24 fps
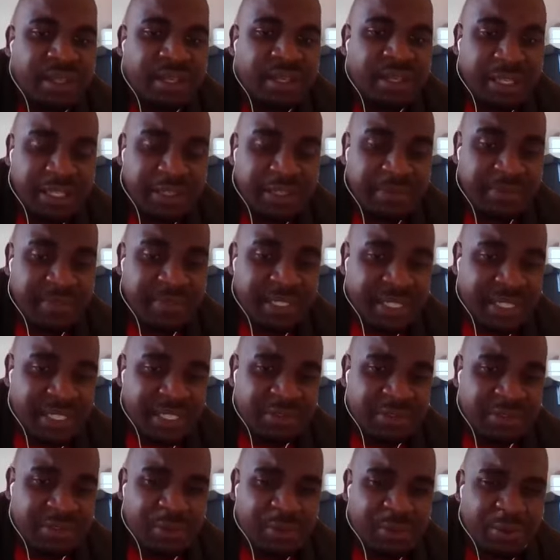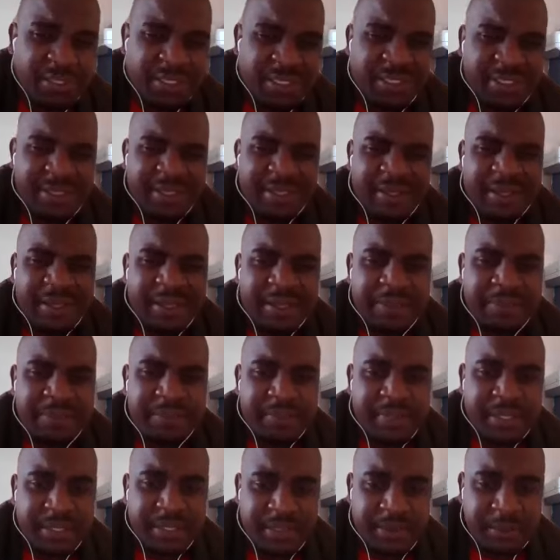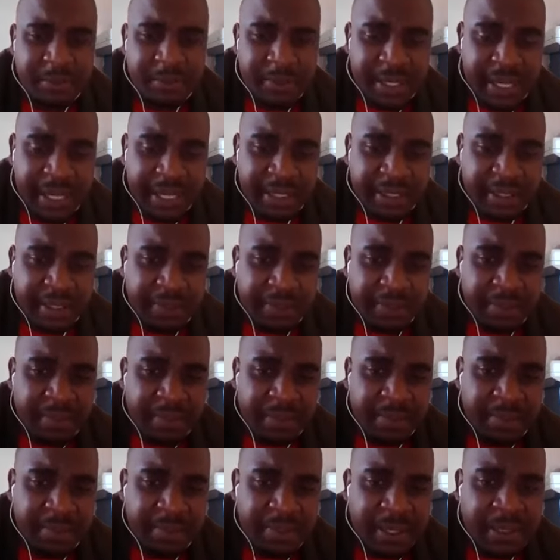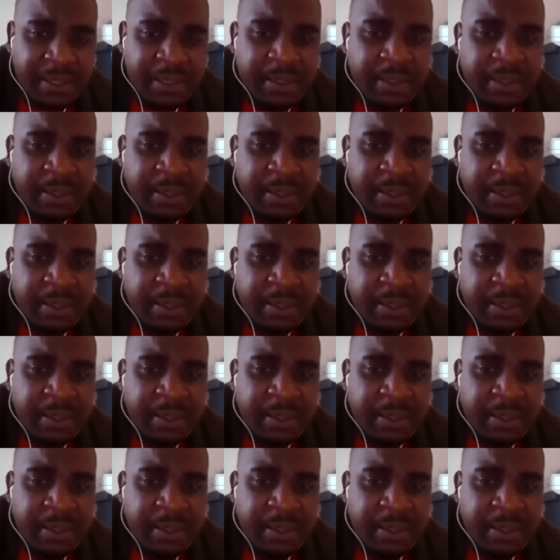let me just quote a bit where I remember